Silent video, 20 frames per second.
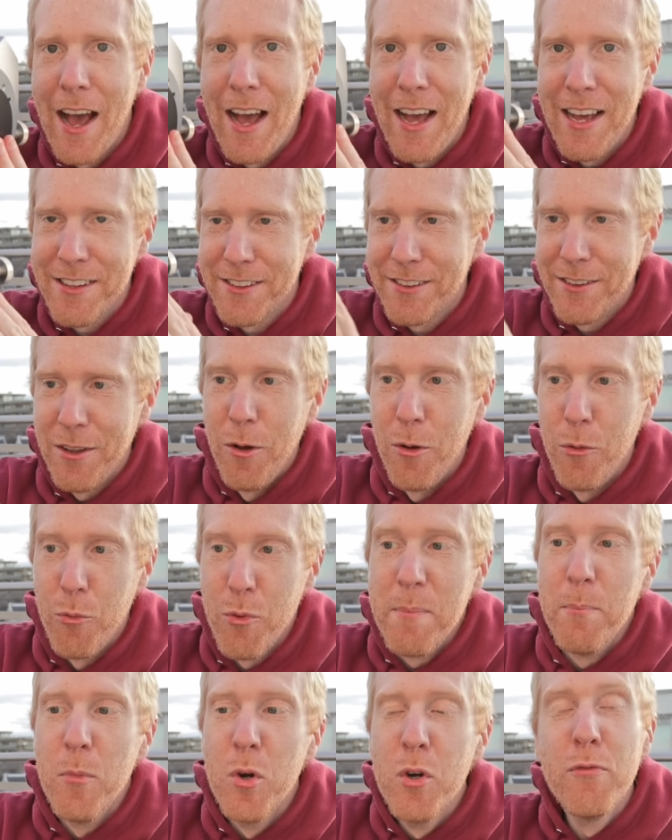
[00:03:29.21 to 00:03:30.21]
has a
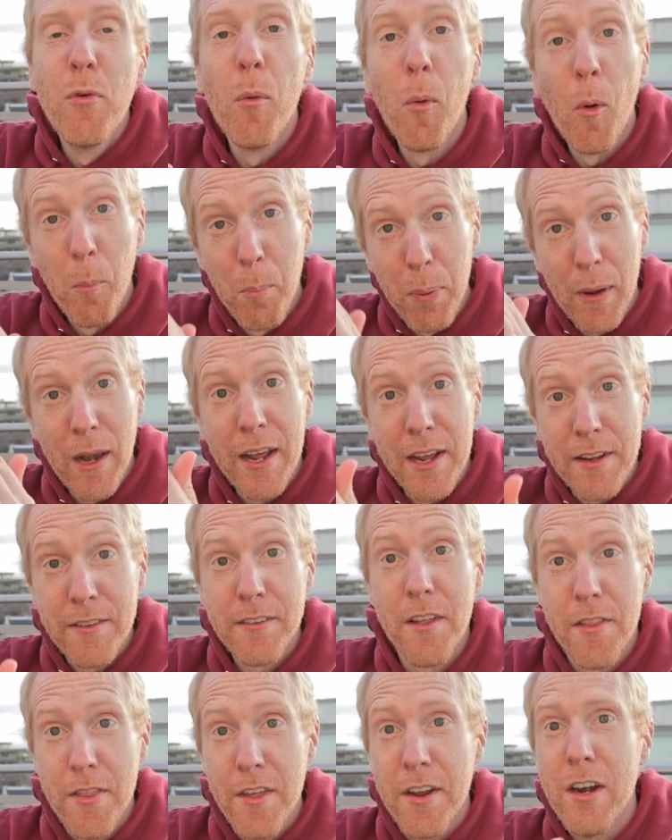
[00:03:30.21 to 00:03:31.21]
removable
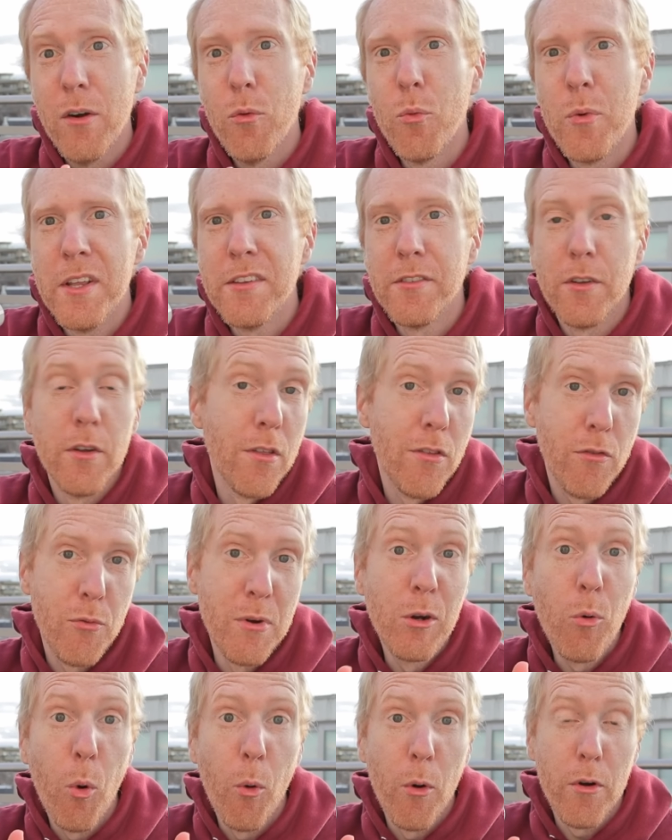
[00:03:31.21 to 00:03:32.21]
plate there with a
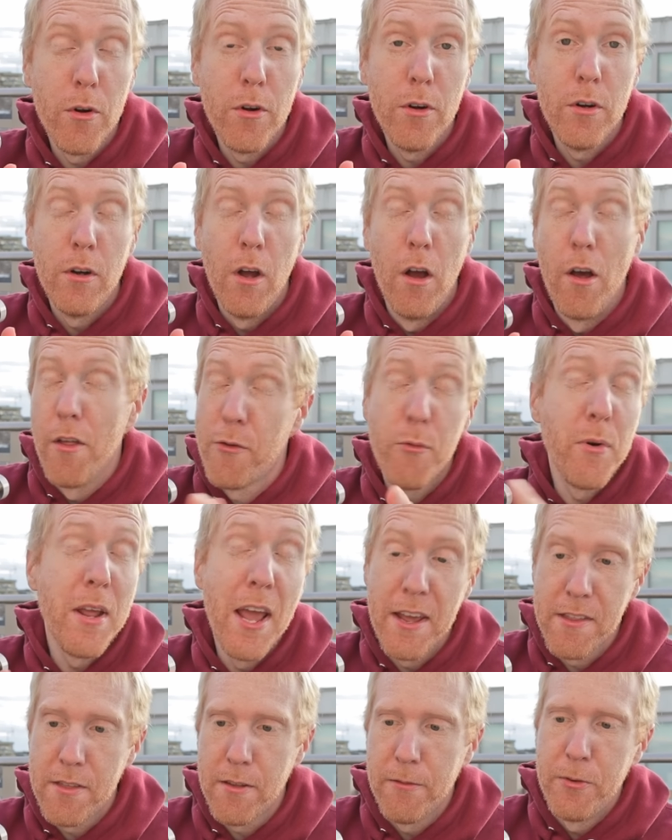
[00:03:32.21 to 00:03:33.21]

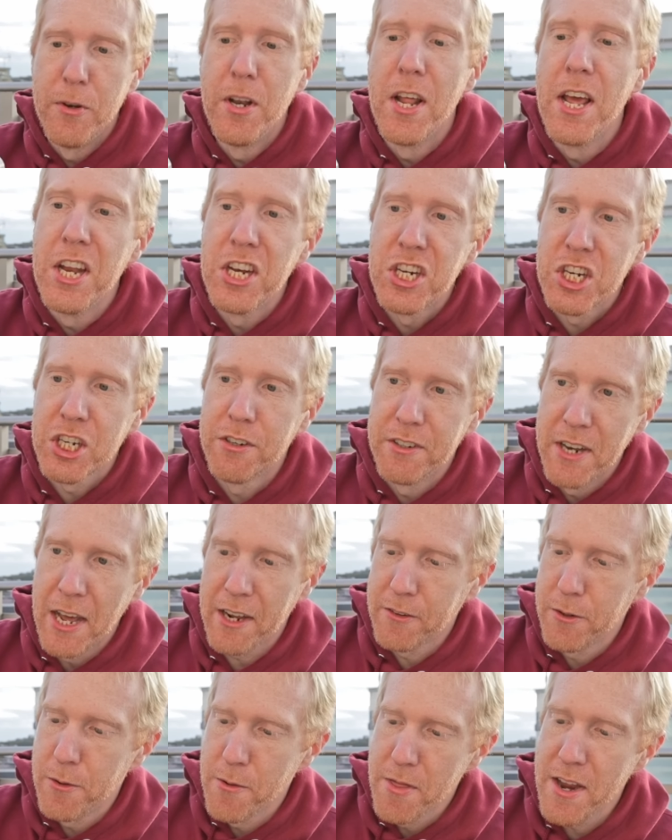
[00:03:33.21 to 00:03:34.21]
3/8 of an inch
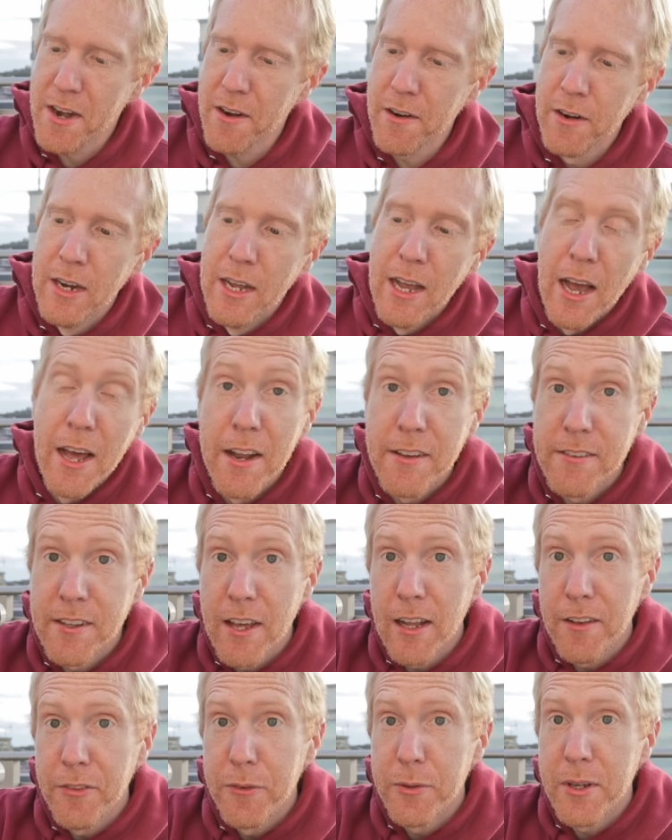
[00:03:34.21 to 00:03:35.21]
connector there. And it's
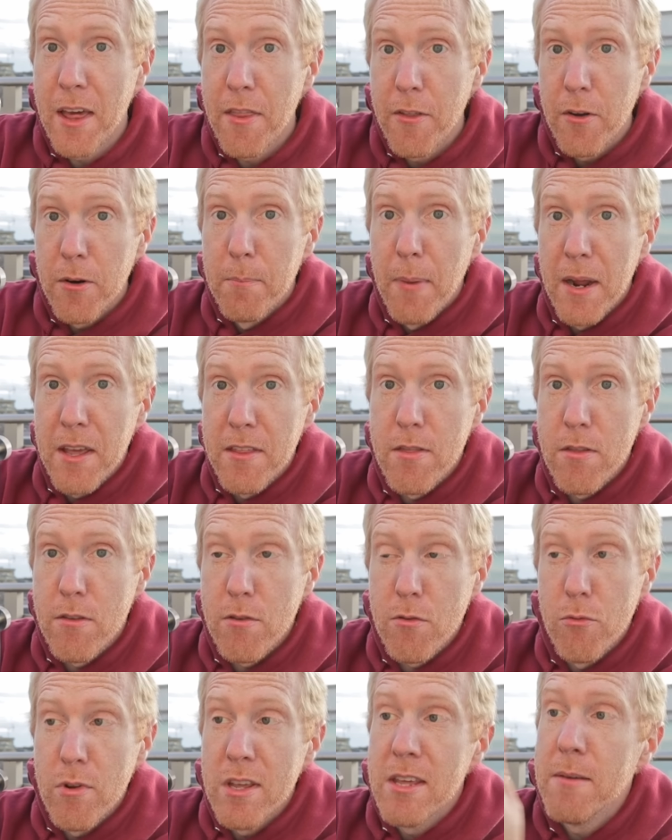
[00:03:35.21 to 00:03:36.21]
held together by
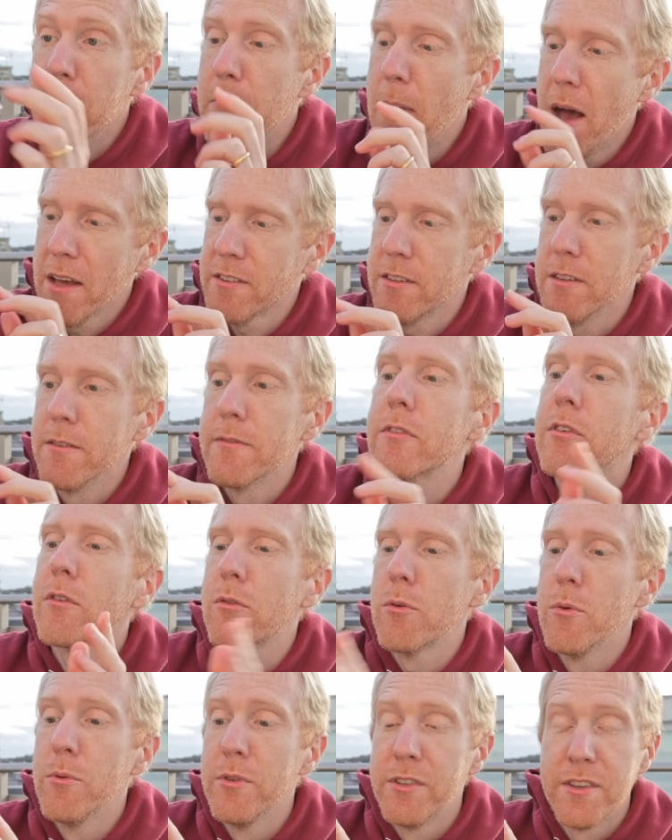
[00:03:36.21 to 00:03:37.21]
3 massive
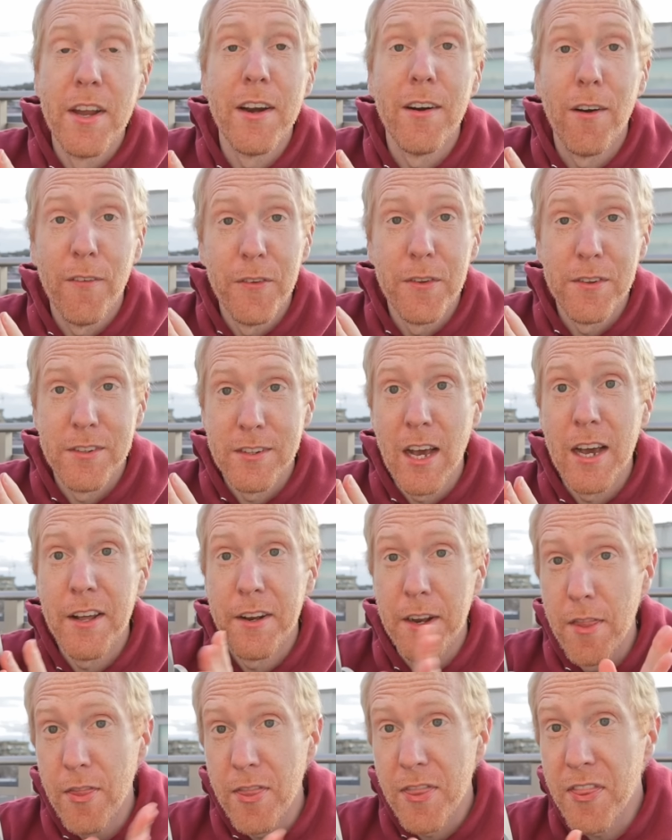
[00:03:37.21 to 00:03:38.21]
screws there on the side.
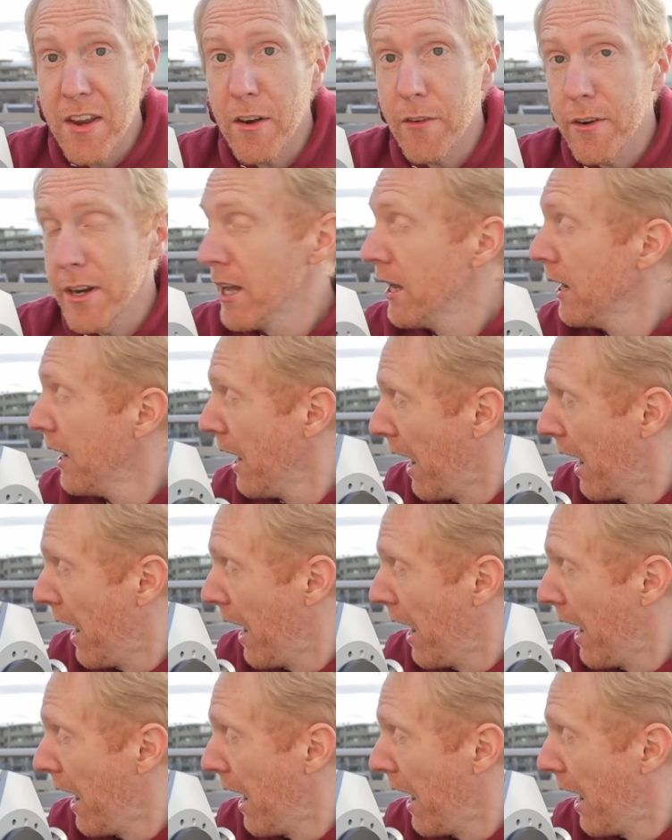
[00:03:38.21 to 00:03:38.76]
In theory,